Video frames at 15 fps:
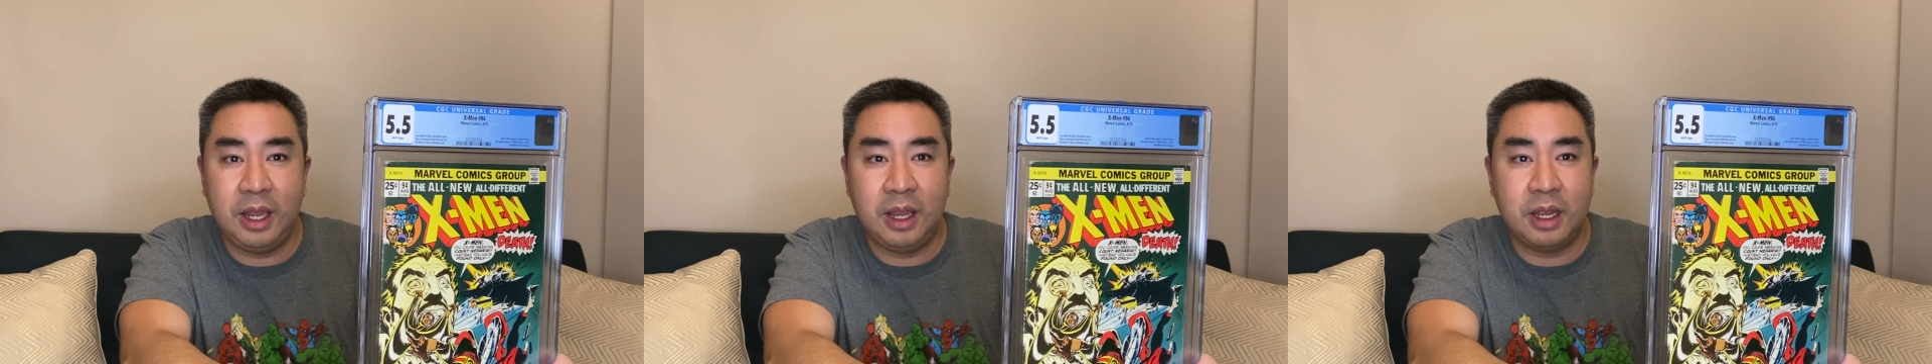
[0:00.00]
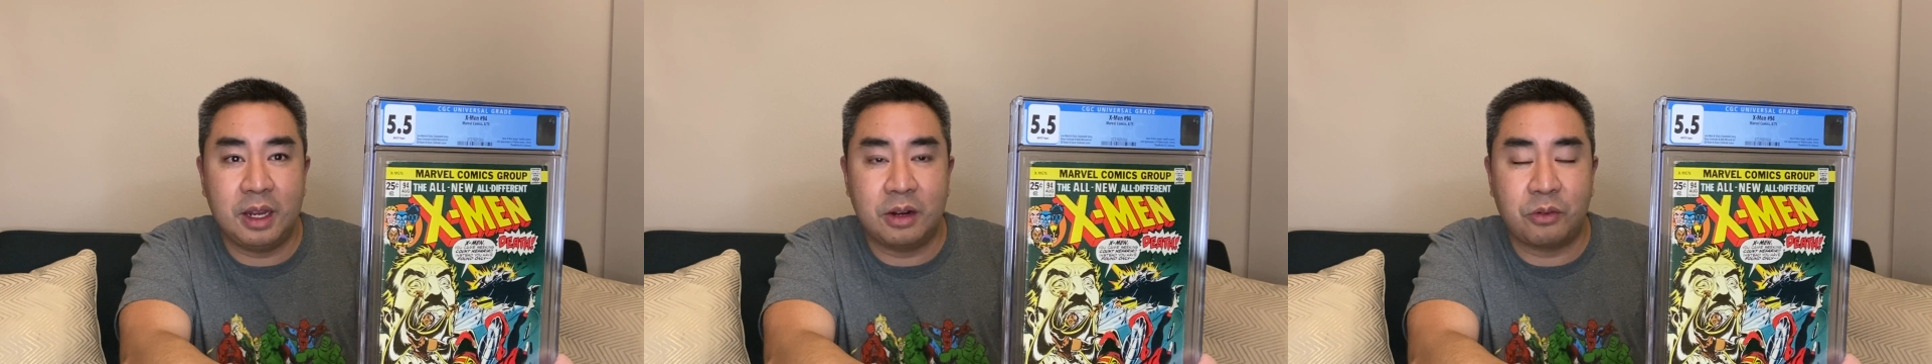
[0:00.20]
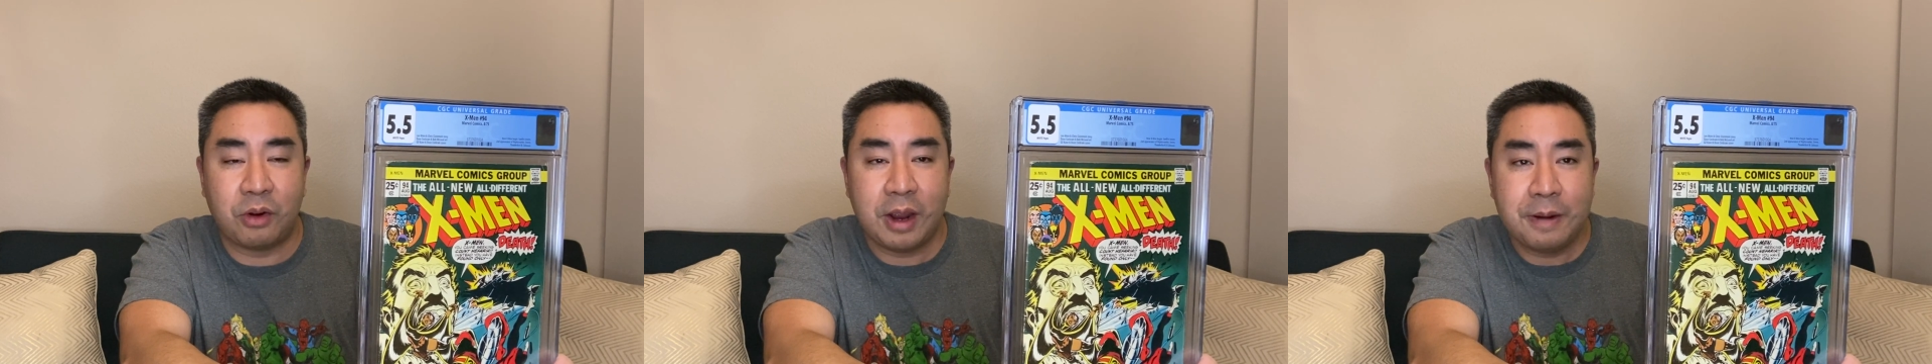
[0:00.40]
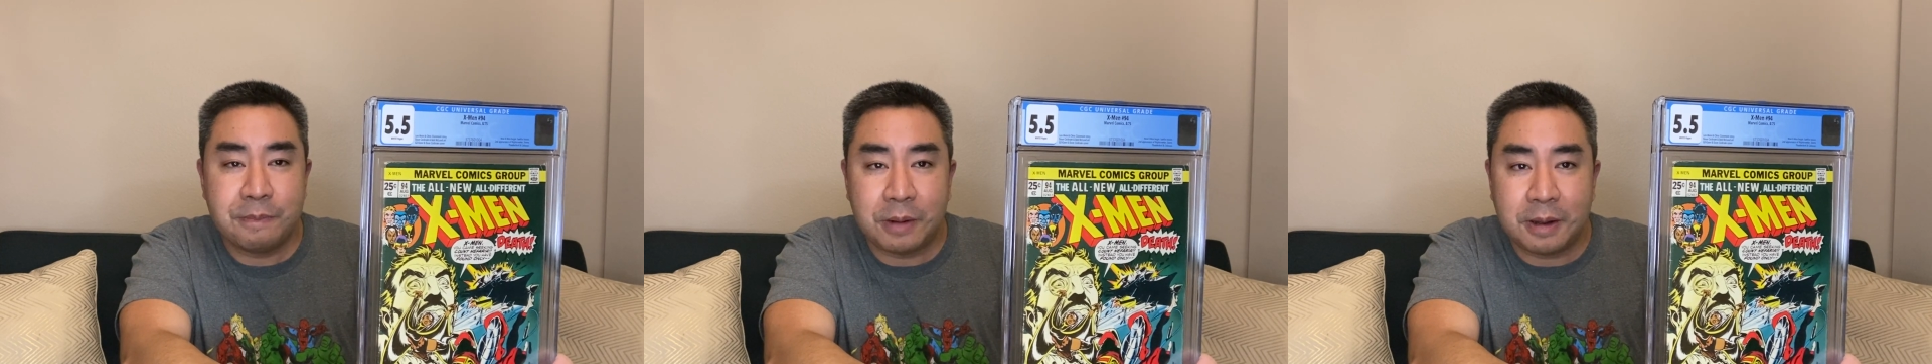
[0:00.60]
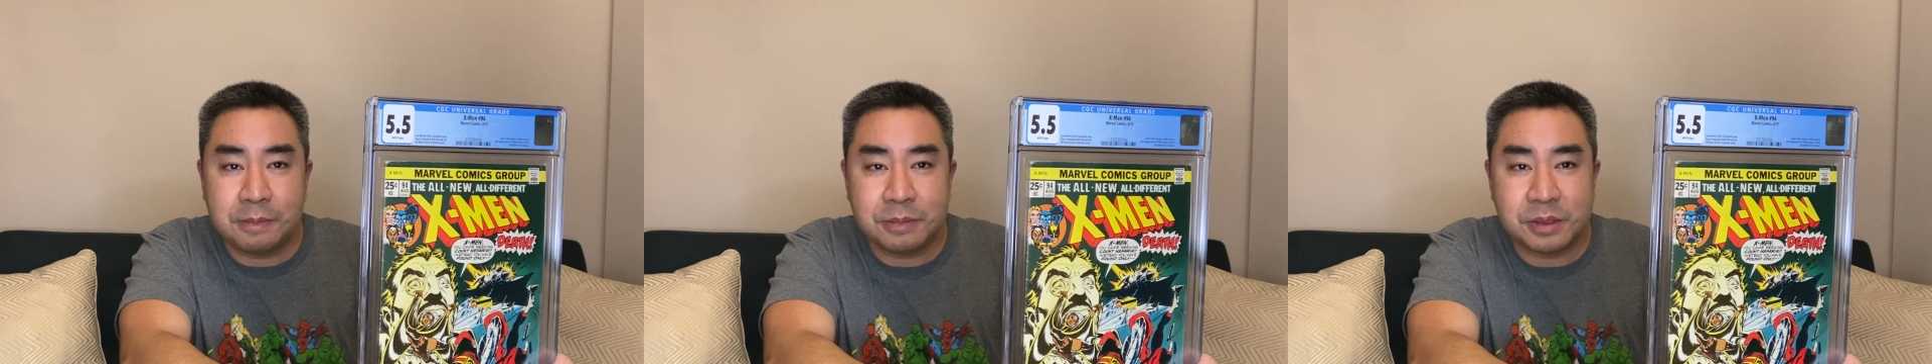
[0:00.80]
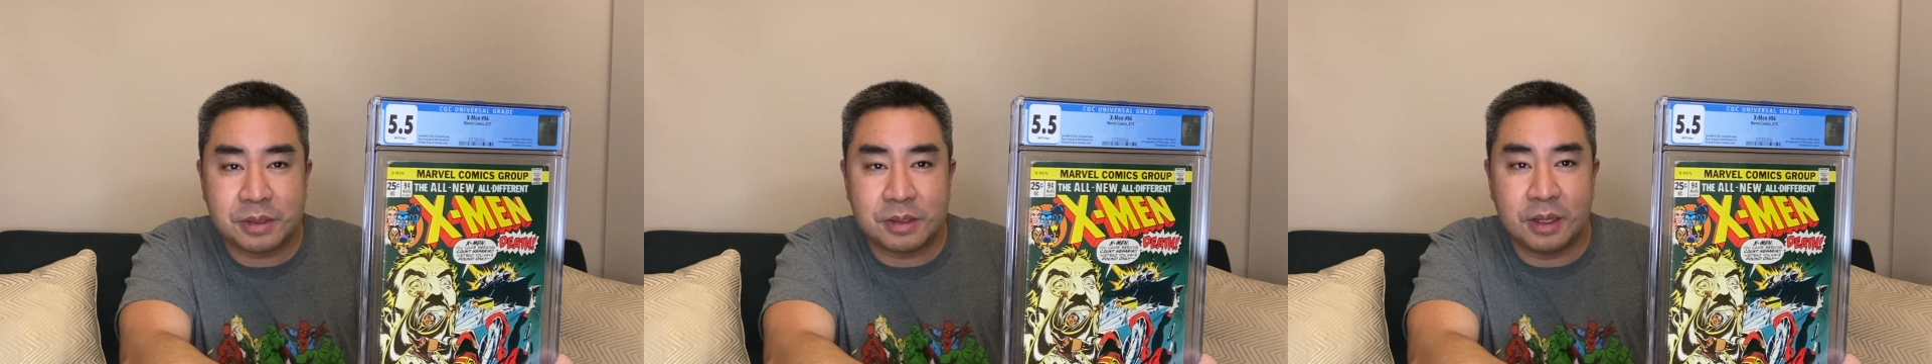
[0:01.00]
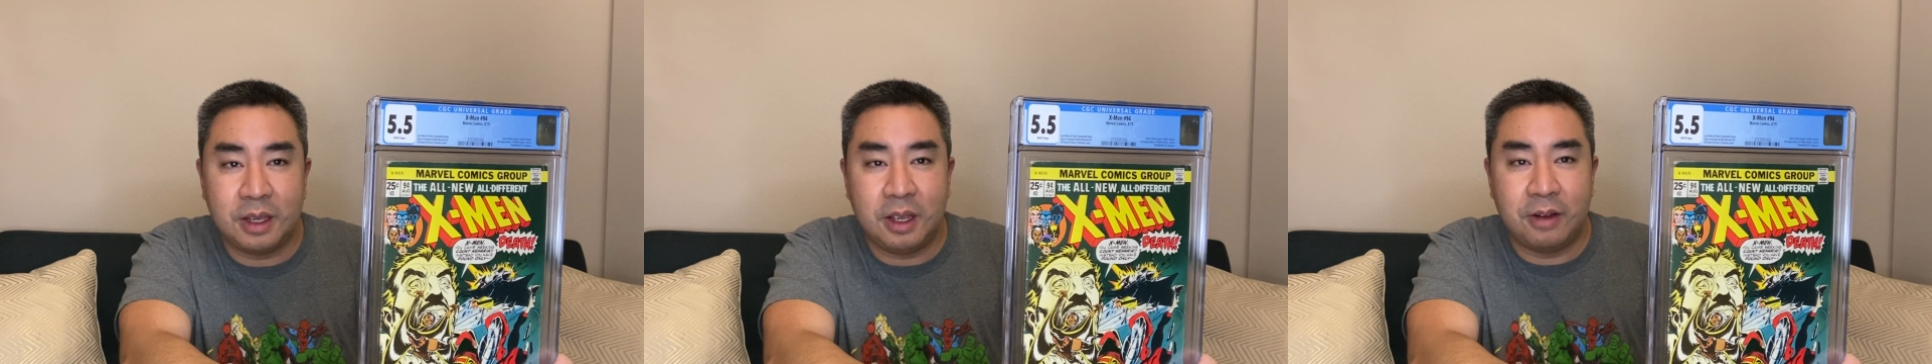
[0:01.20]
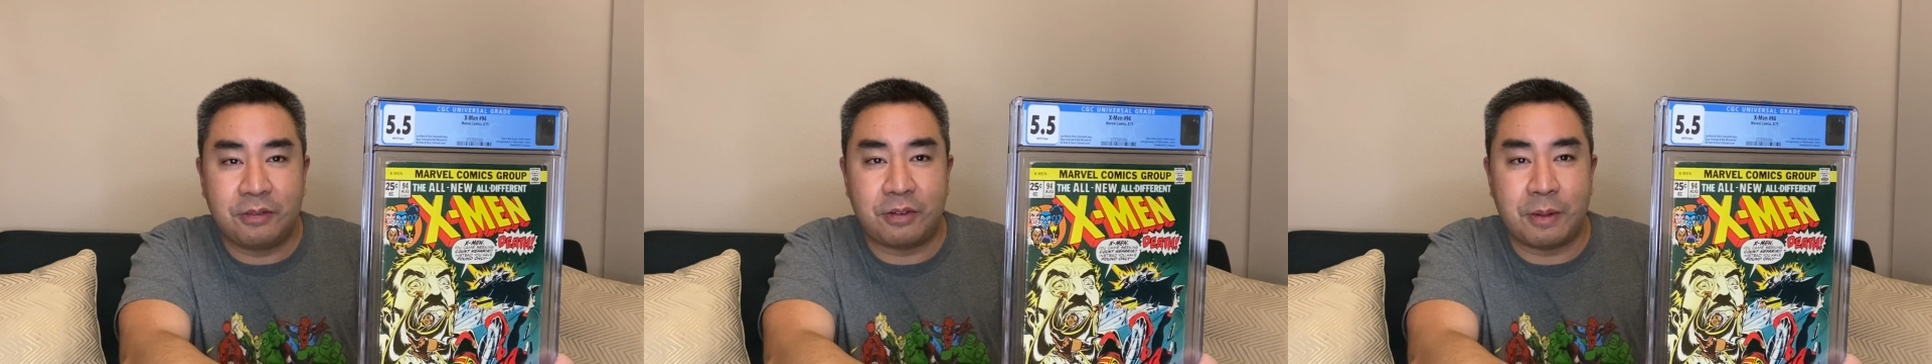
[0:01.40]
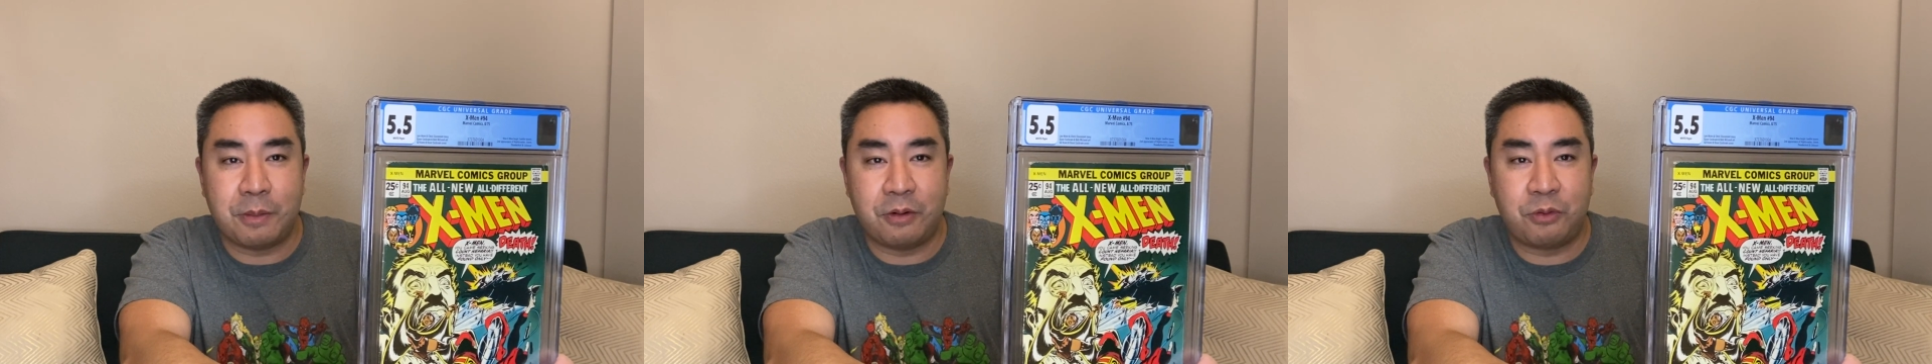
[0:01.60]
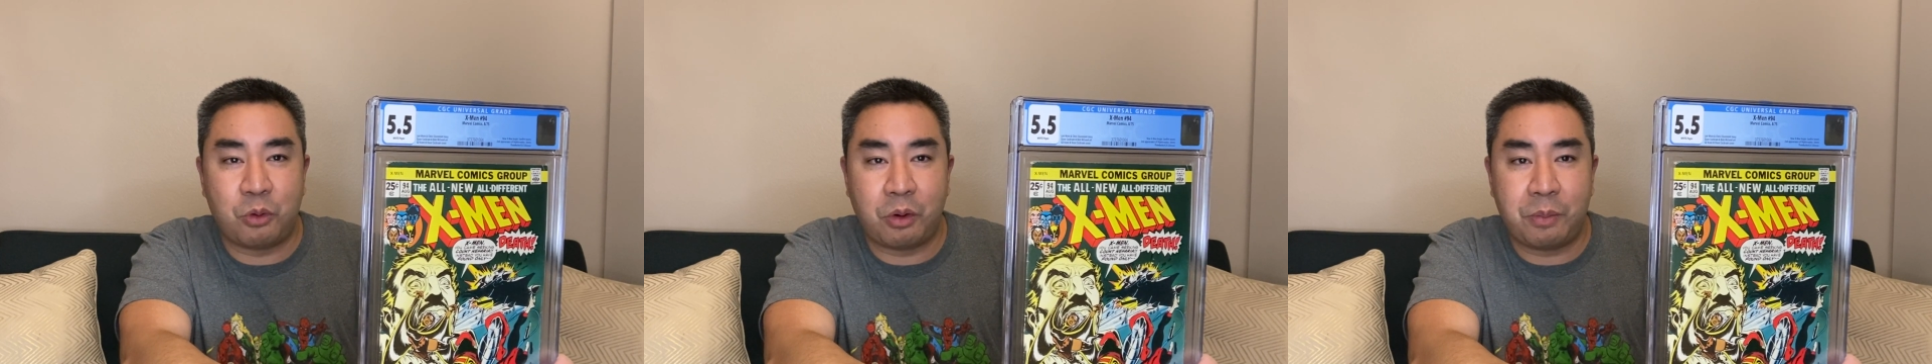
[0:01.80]
grade bumps from a
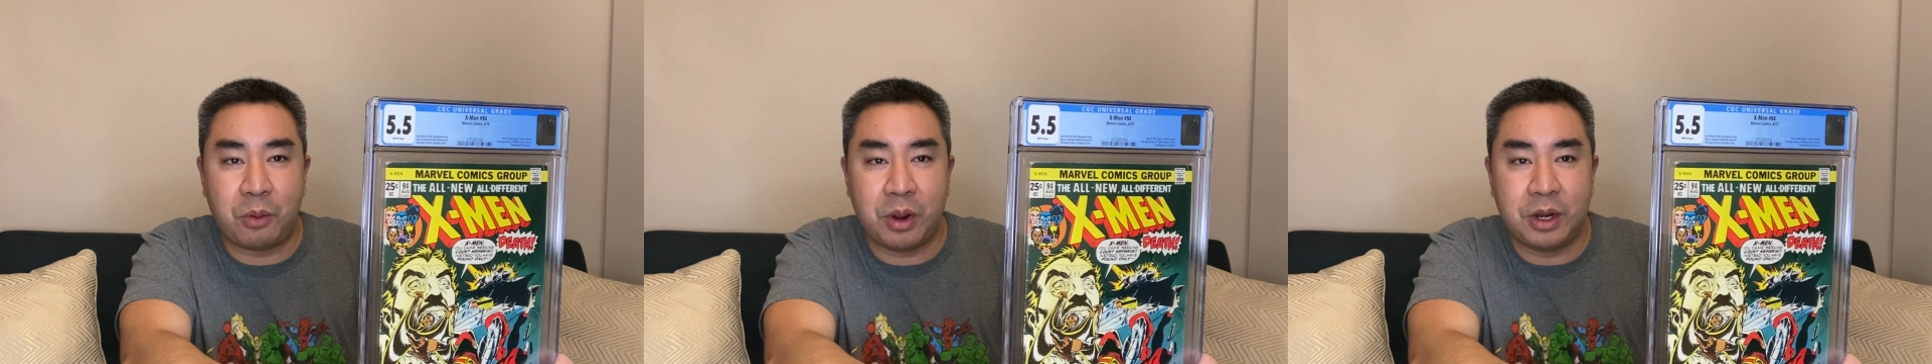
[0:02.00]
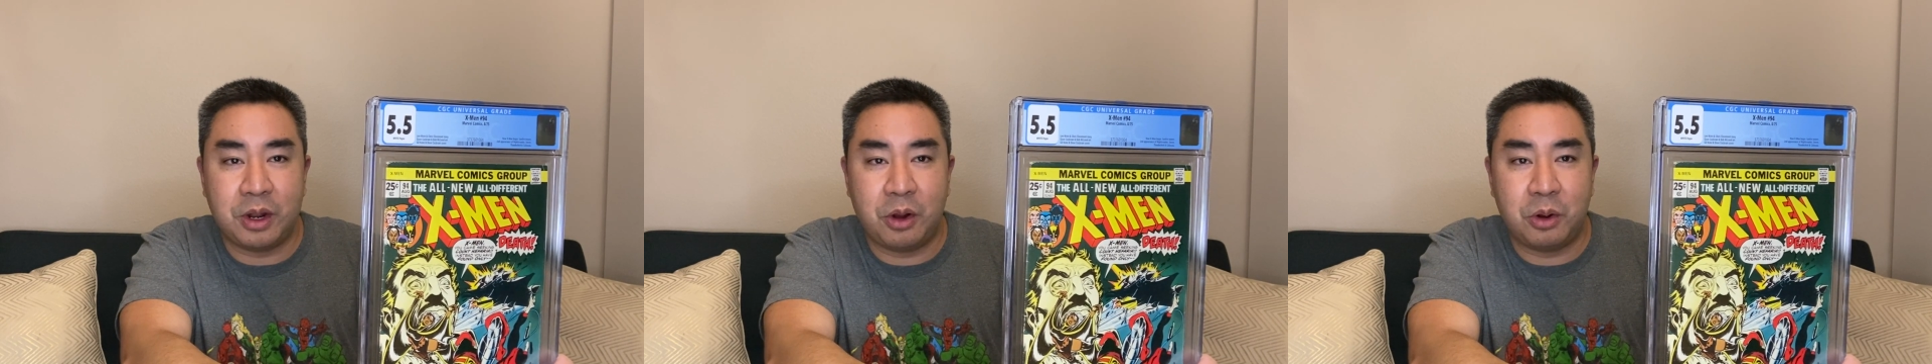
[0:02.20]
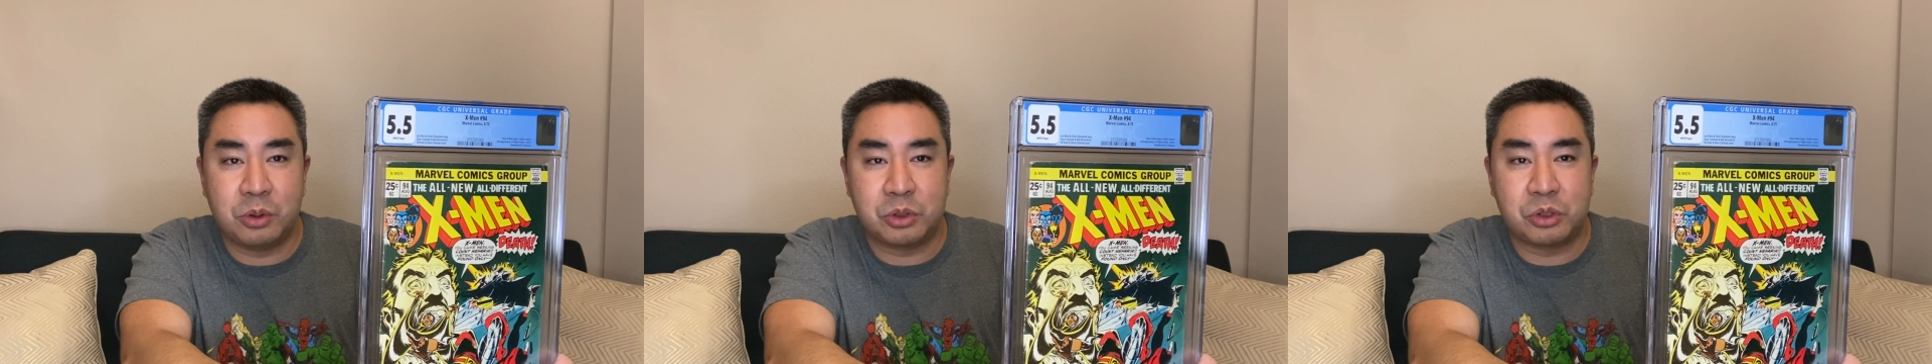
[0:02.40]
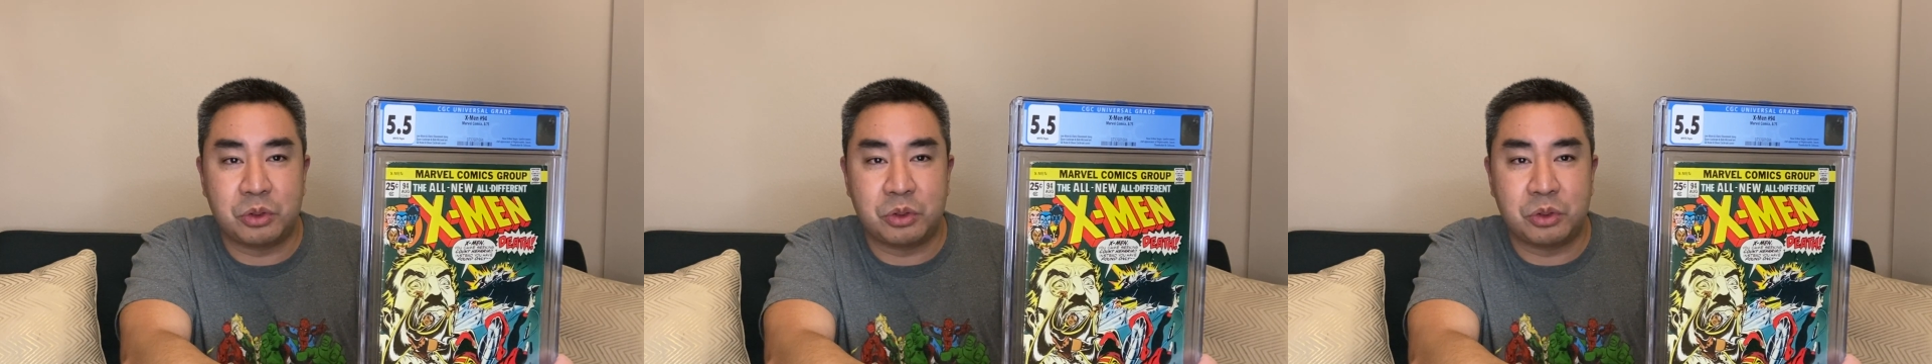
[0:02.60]
4.0